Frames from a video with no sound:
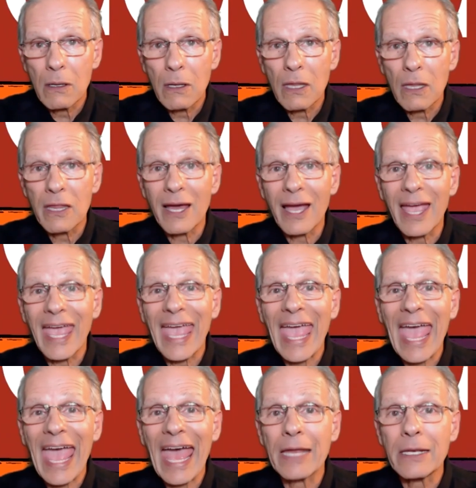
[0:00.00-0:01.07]
the
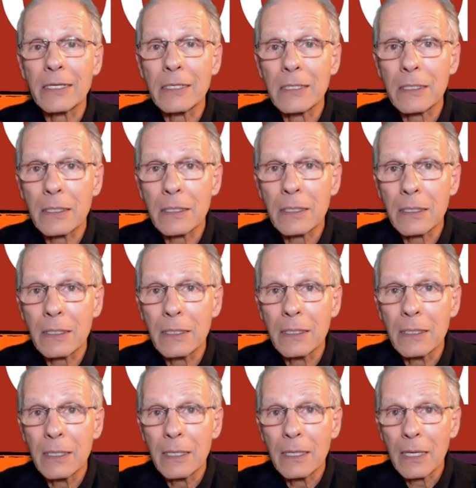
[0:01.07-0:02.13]
cat.
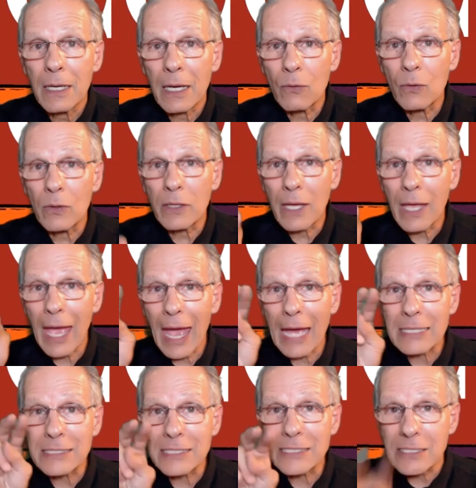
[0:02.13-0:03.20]
And when the
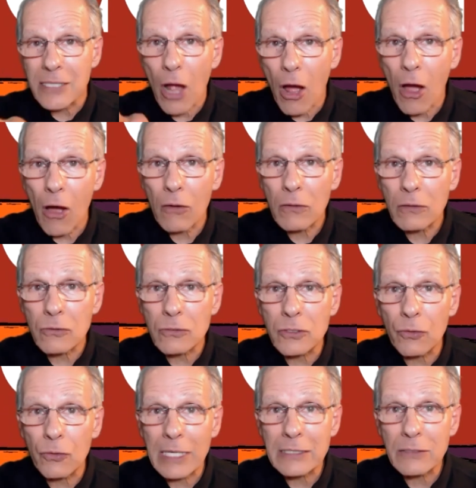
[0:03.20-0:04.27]
cat saw those
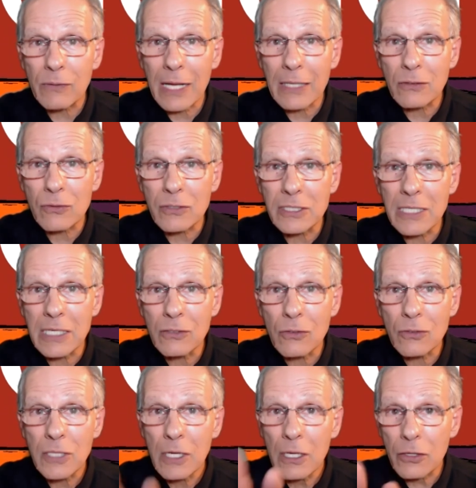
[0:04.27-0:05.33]
tres
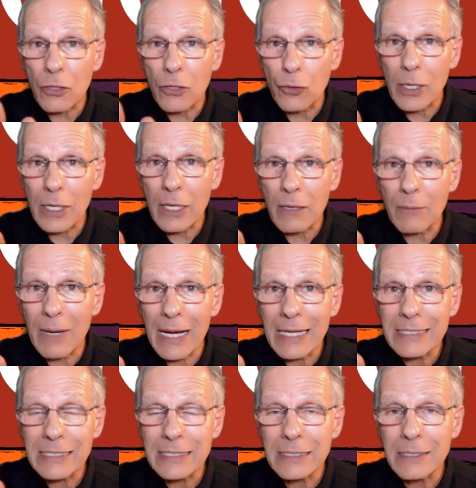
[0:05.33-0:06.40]
ratoncitos, the three little mice,